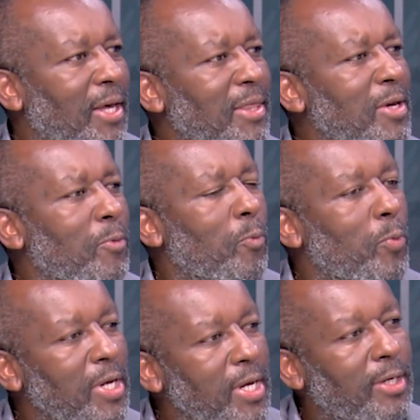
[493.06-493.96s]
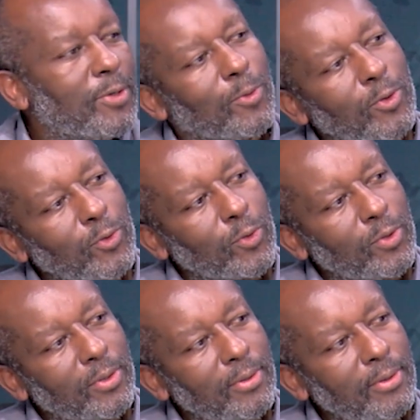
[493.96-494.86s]
think we need to also
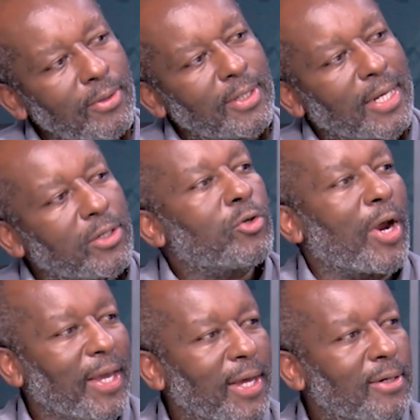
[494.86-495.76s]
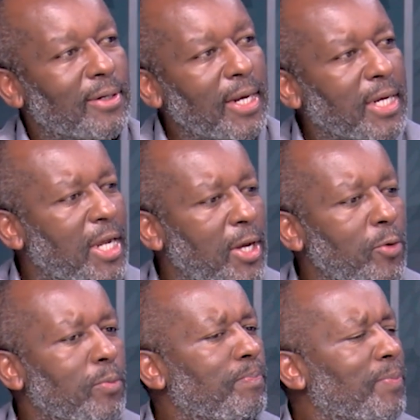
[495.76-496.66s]
start trying it. And I'll tell
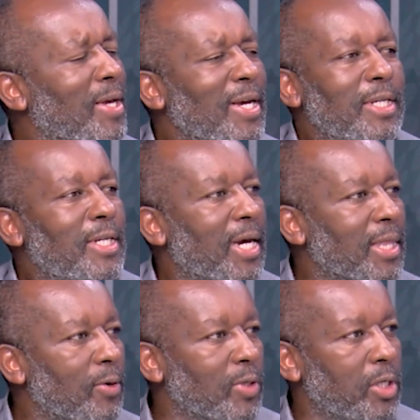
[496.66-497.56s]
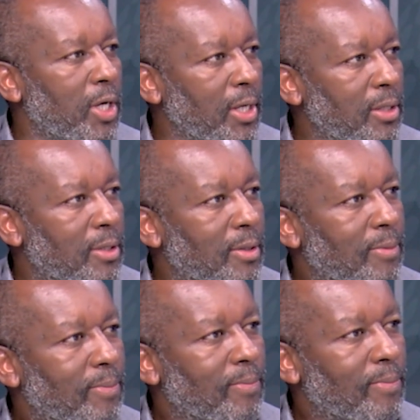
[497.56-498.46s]
you, take 1,000 shillings,
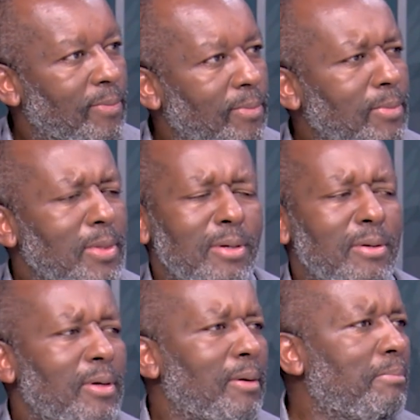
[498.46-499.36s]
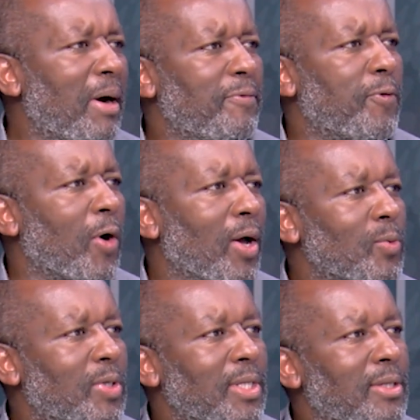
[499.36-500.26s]
buy 4
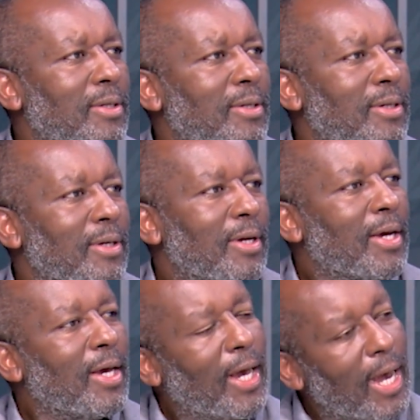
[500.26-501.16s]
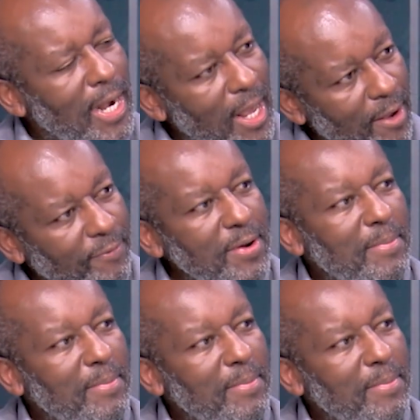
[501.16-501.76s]
counters. And every